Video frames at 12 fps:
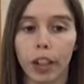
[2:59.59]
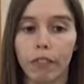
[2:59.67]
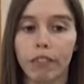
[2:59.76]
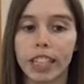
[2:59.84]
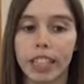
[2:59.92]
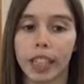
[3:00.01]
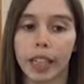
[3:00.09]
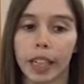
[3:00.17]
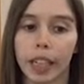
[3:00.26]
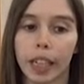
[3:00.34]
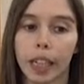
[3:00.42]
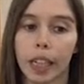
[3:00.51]
I've written
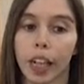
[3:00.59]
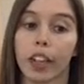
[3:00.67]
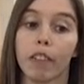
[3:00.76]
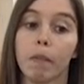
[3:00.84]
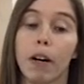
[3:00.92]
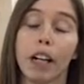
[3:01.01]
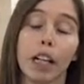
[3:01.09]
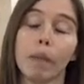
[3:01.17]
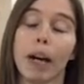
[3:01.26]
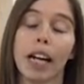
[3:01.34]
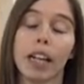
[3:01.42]
the kind of marker